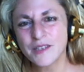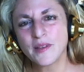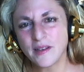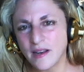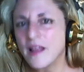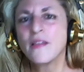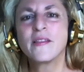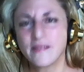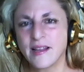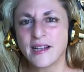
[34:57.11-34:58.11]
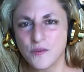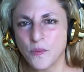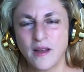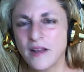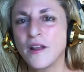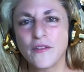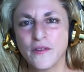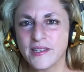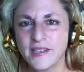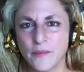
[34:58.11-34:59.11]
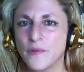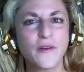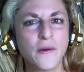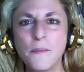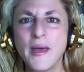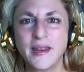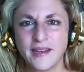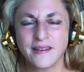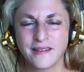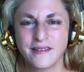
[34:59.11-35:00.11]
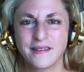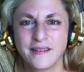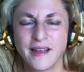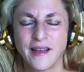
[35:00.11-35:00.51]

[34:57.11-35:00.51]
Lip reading: But that's another example. There are many. Yeah.